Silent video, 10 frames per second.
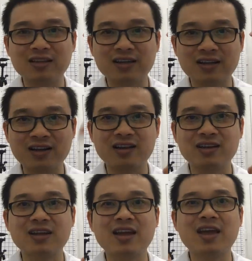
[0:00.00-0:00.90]
click
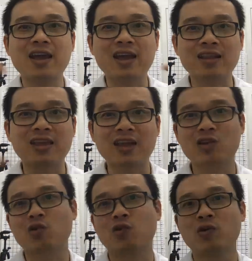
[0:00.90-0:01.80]
it and
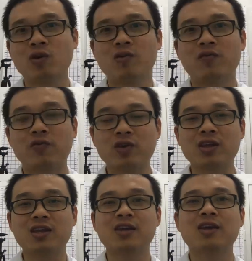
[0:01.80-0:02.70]
get your
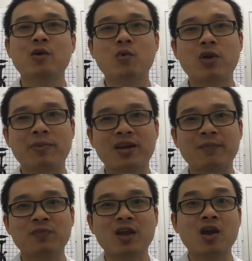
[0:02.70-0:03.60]
free webinar.